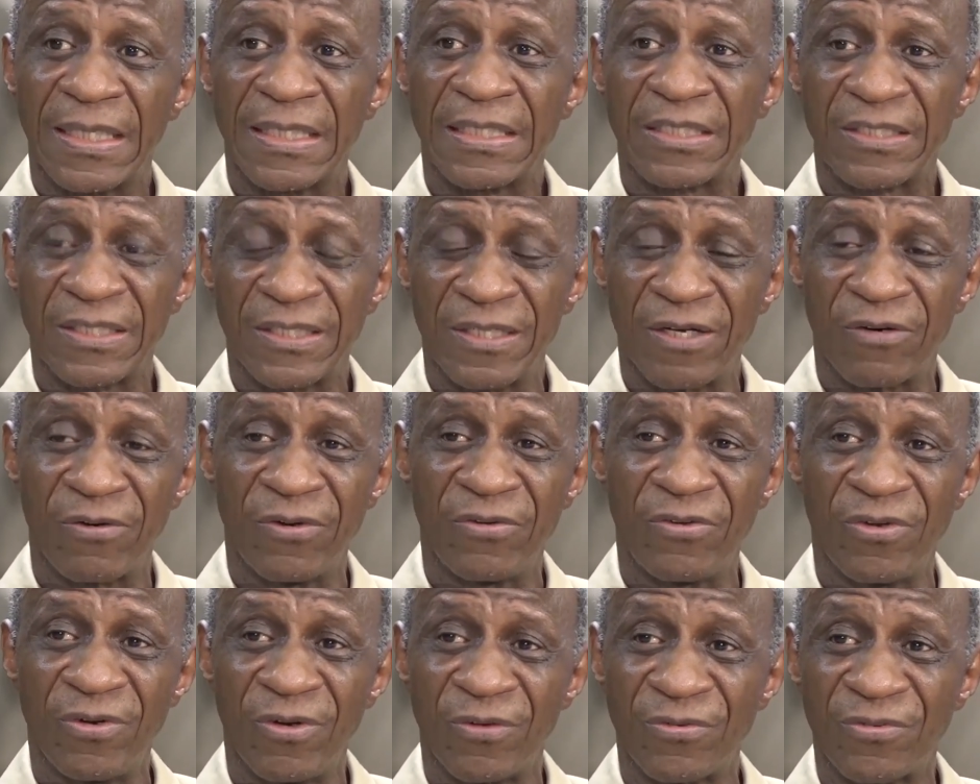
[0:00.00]
is in the
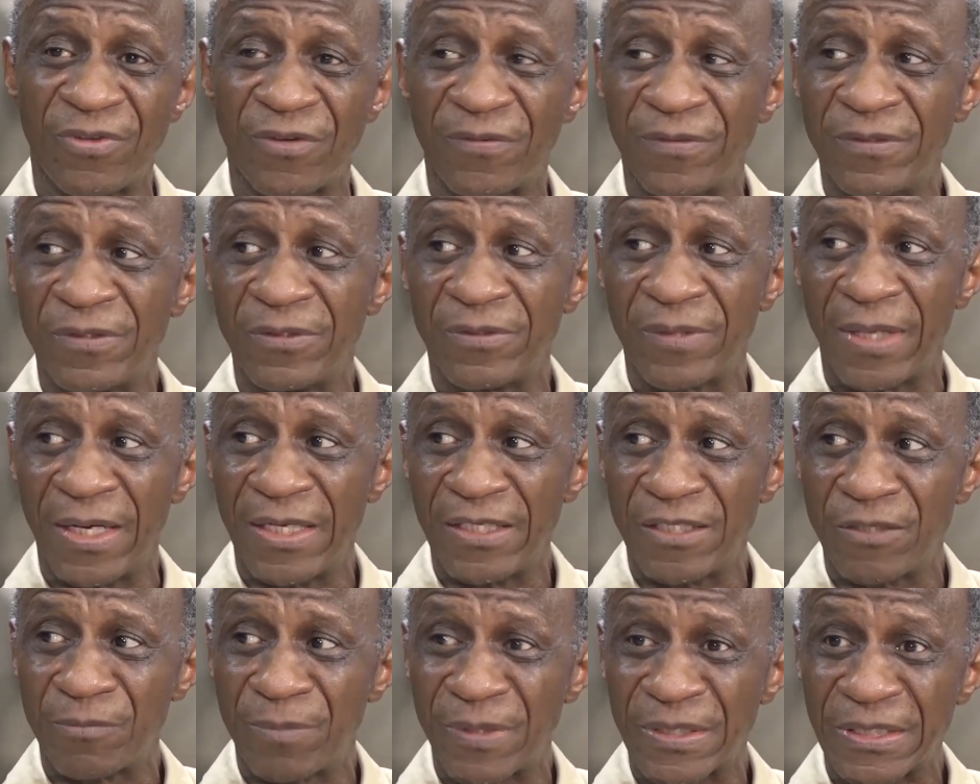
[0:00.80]
region of 70
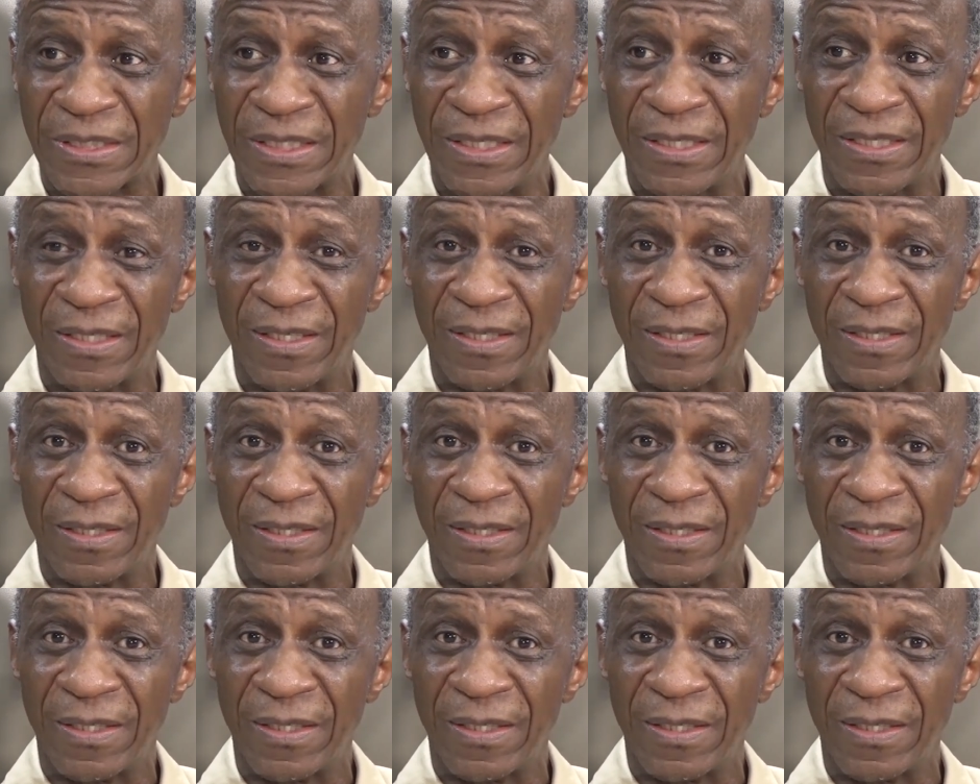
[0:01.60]
to 80%.